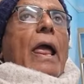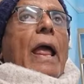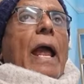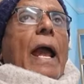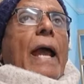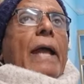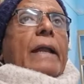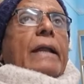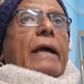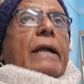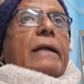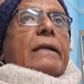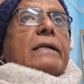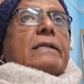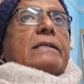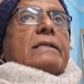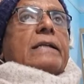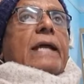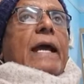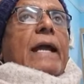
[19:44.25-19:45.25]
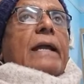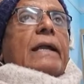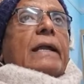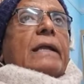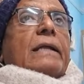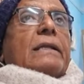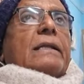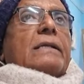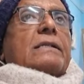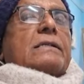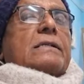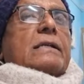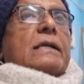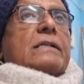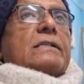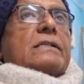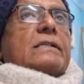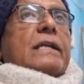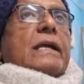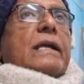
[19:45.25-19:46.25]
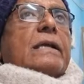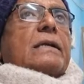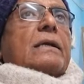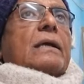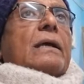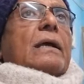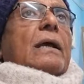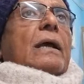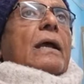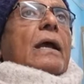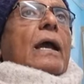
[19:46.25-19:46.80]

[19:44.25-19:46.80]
And understanding this state,